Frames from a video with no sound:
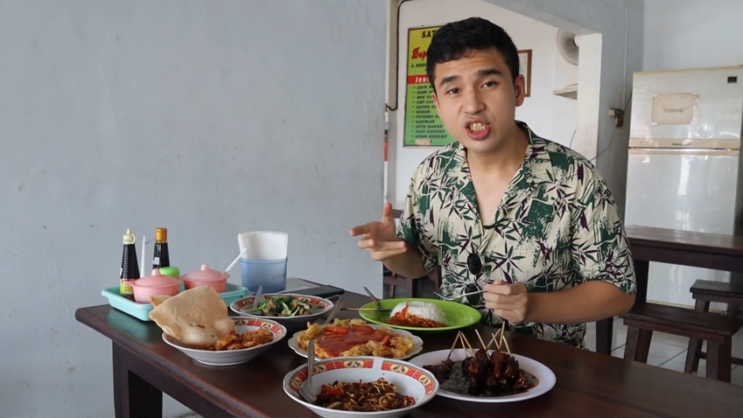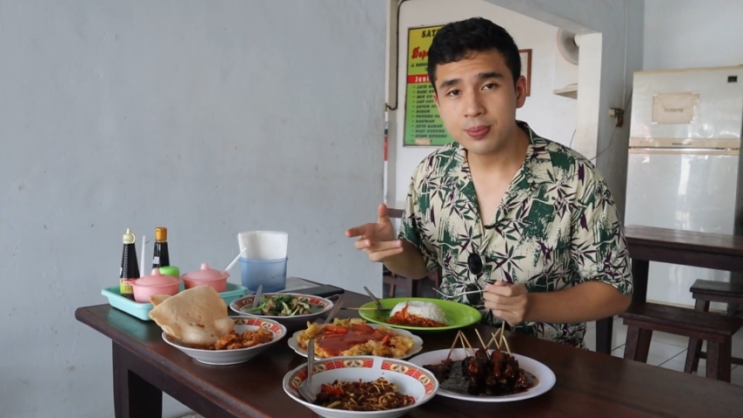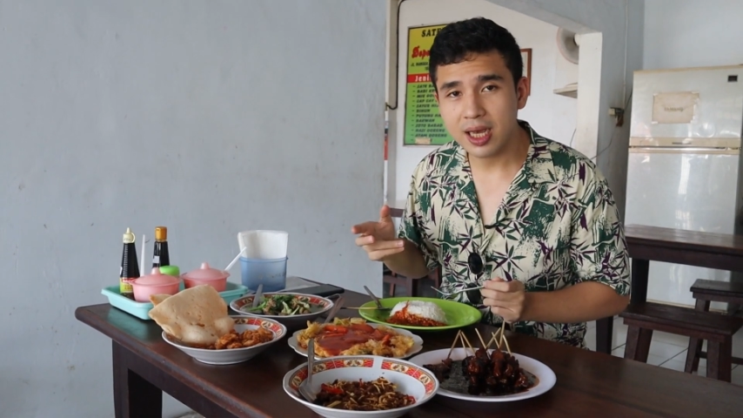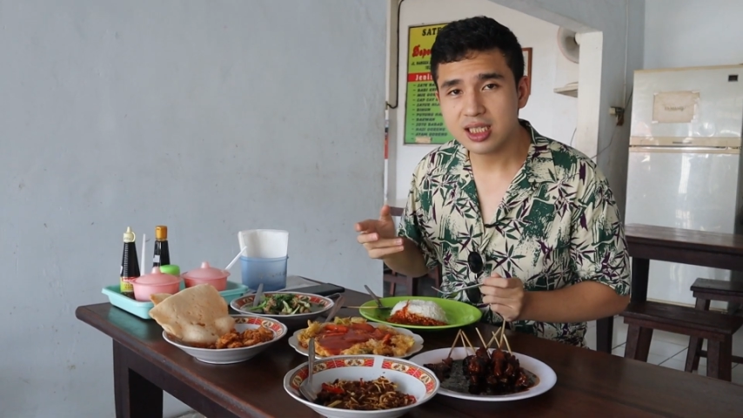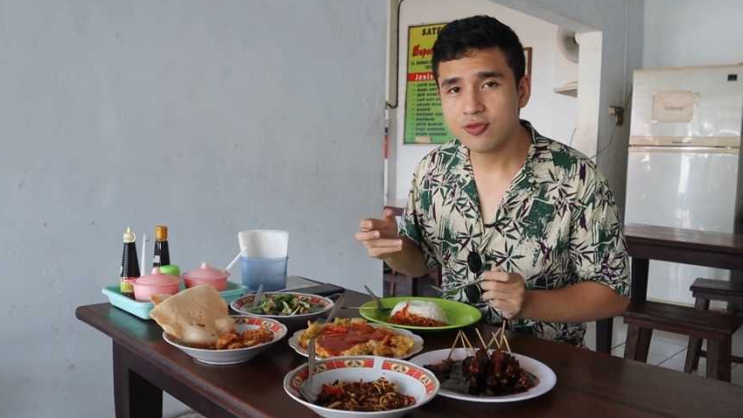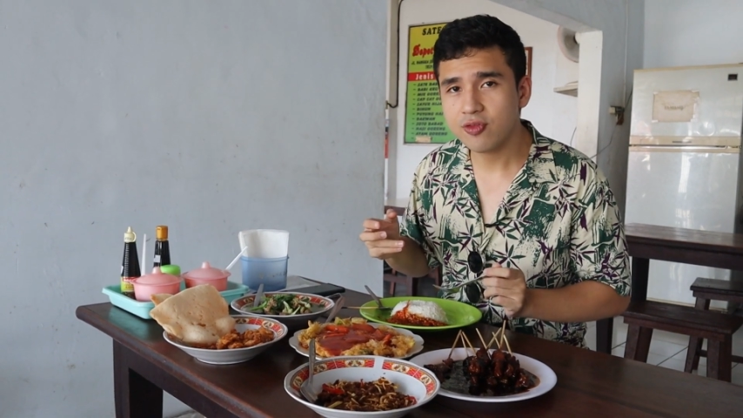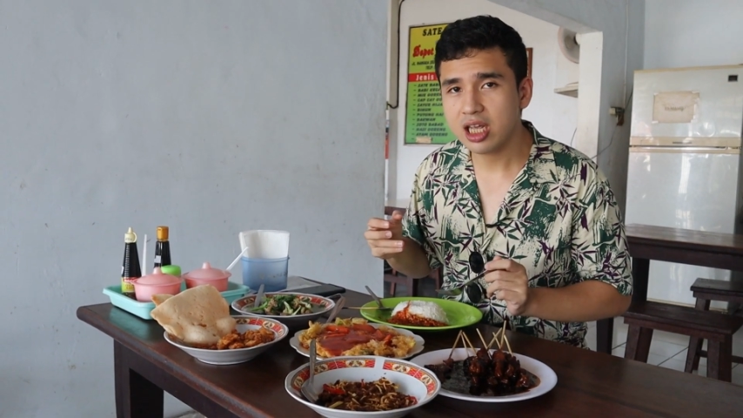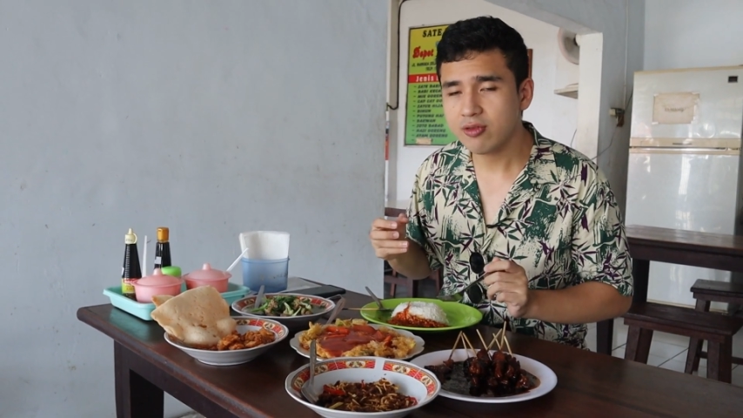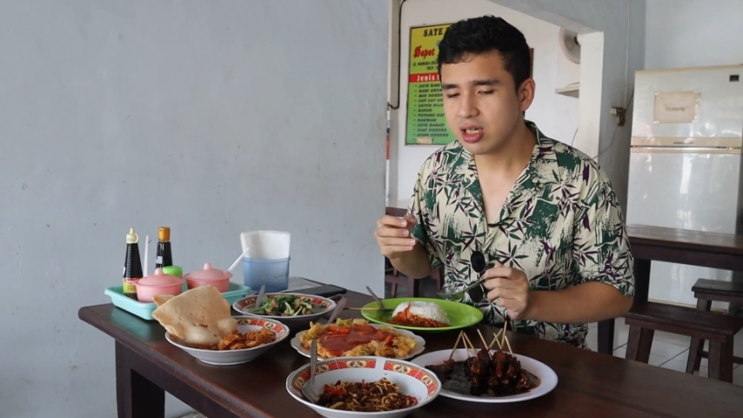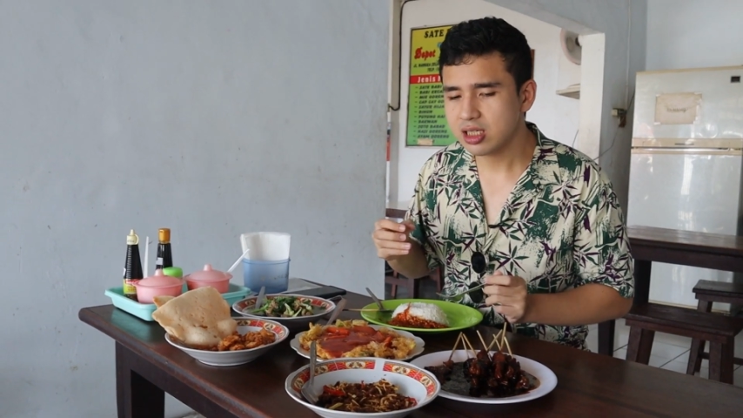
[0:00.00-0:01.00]
spicy
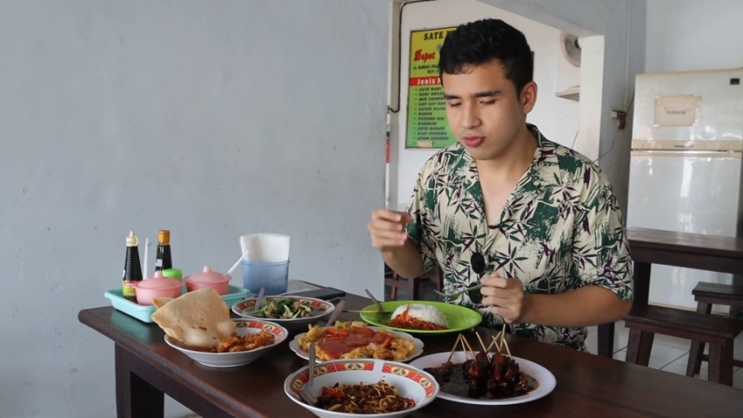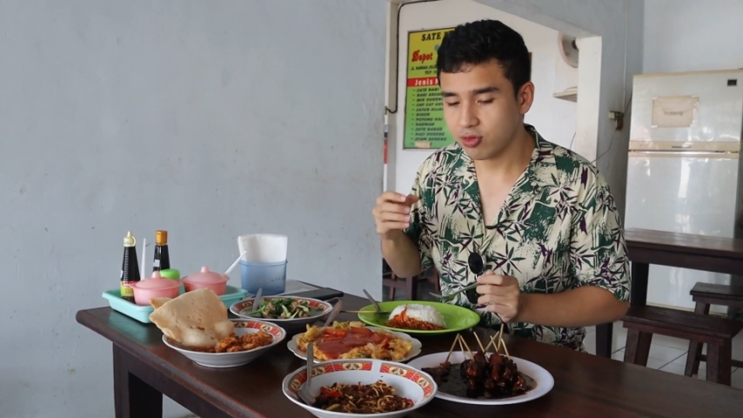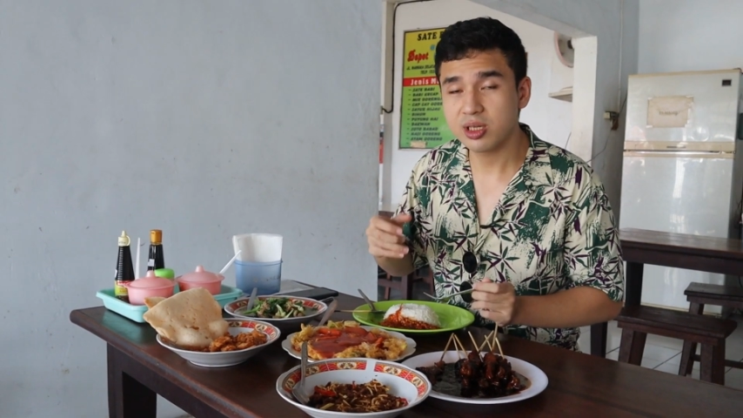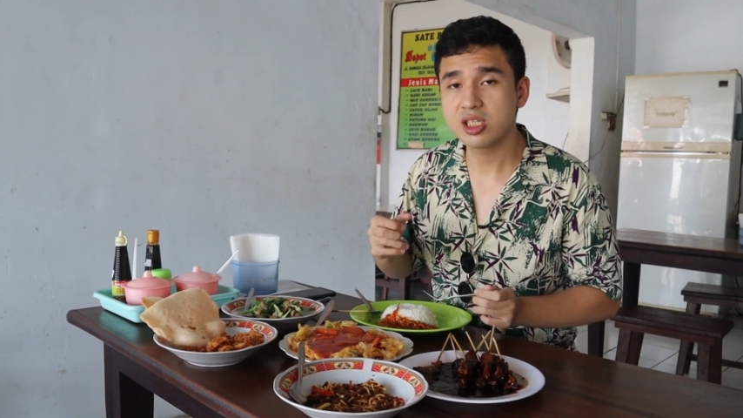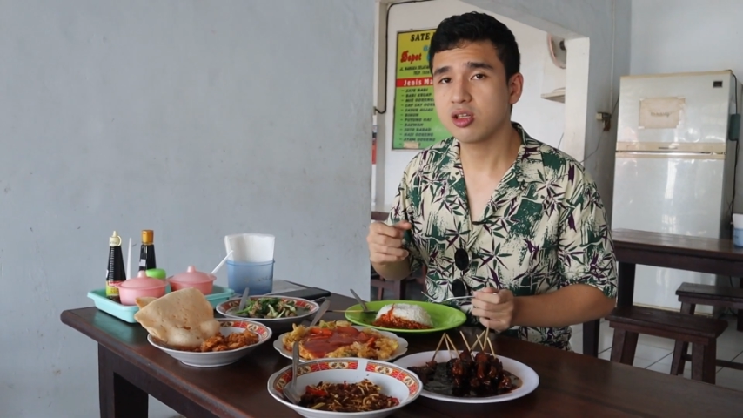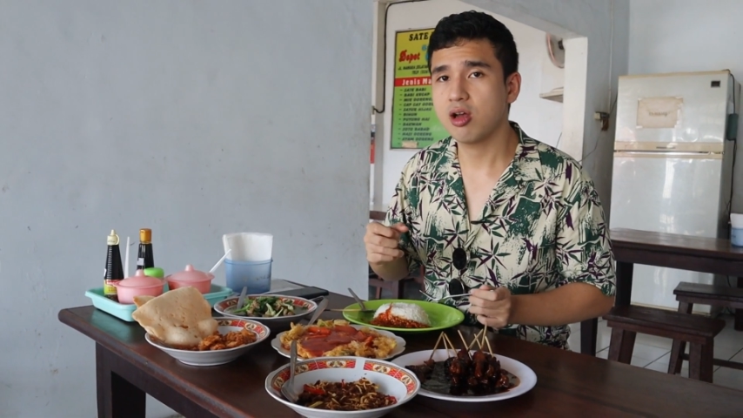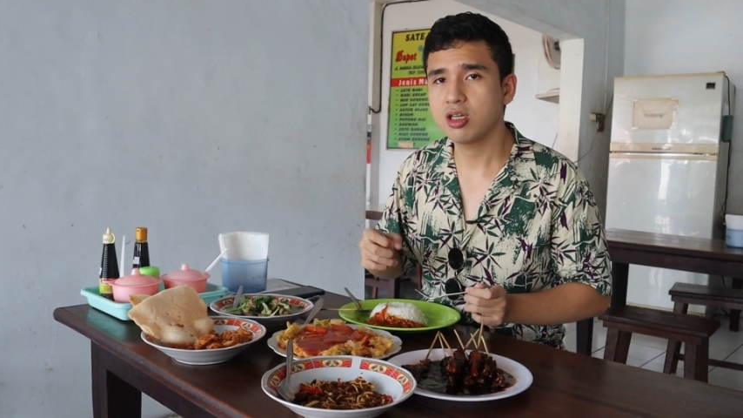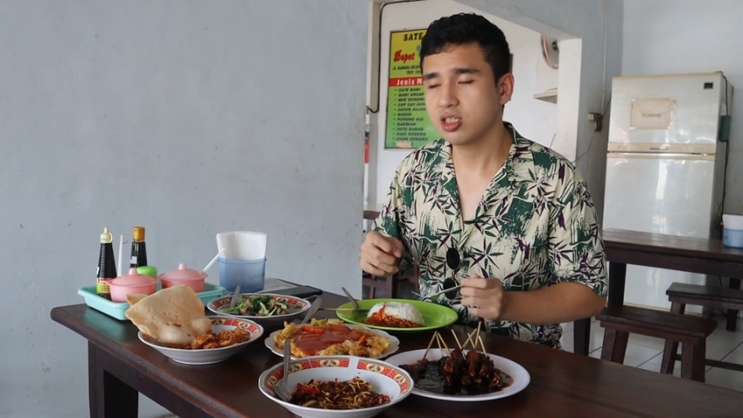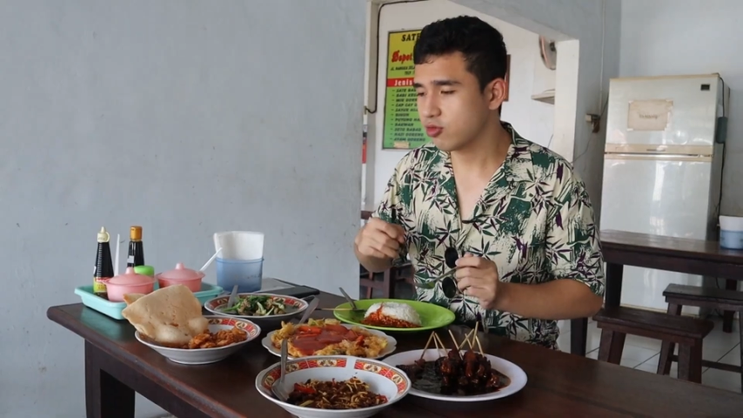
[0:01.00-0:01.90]
flavors from the sauce,